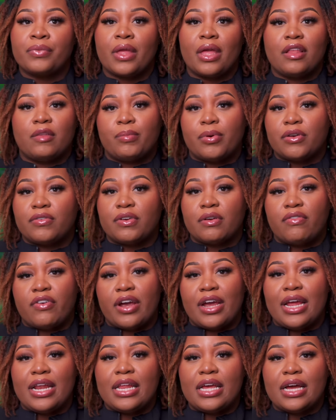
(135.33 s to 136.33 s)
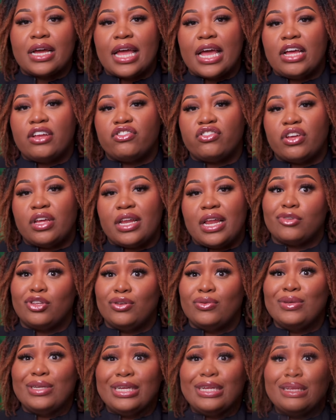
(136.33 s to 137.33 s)
It's perfect for any occasion.
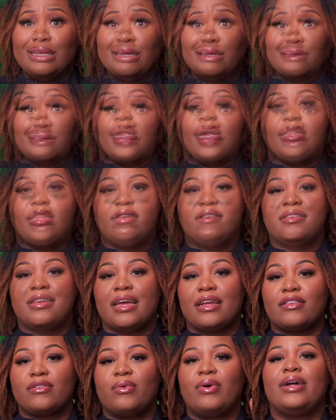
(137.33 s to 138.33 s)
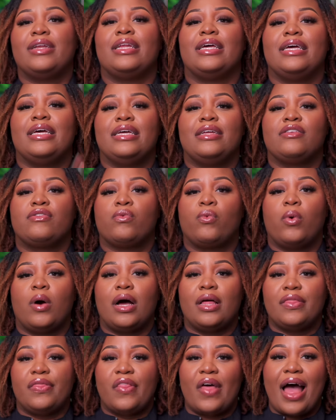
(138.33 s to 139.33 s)
You need this. Now, this next one is
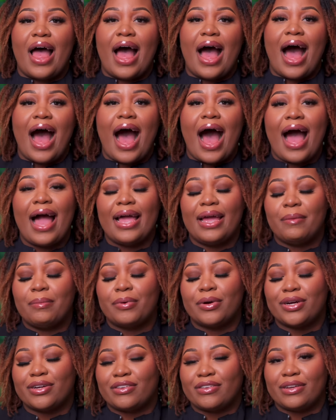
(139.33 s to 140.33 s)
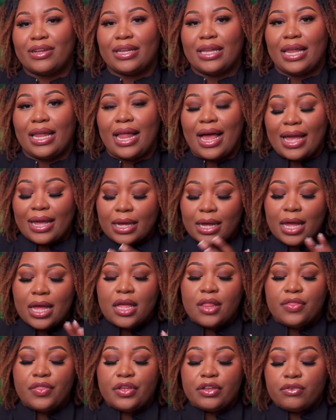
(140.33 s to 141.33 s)
one that I personally like.
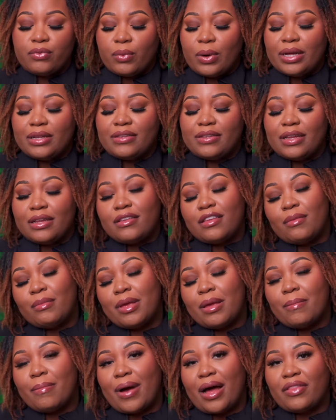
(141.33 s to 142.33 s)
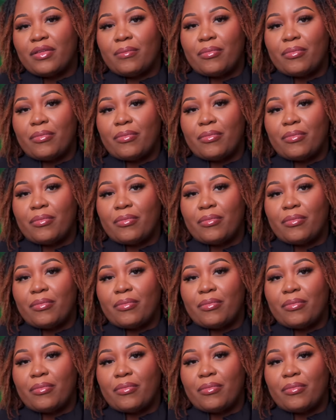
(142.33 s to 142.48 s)
This was sent to me by the